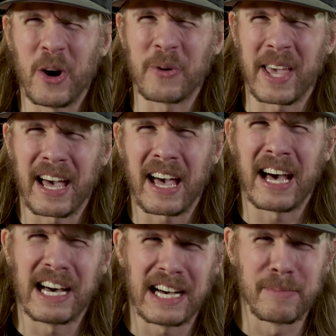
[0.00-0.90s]
oh yeah,
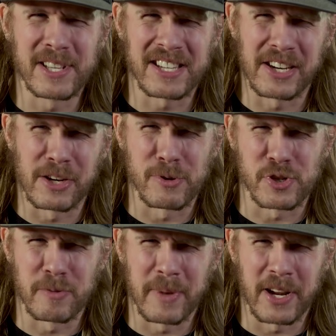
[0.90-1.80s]
I'm listening to
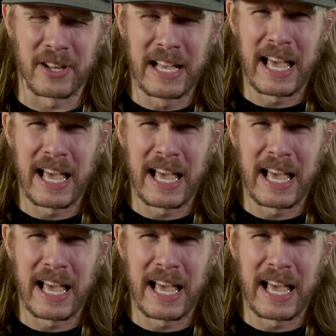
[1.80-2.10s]
Christian metal.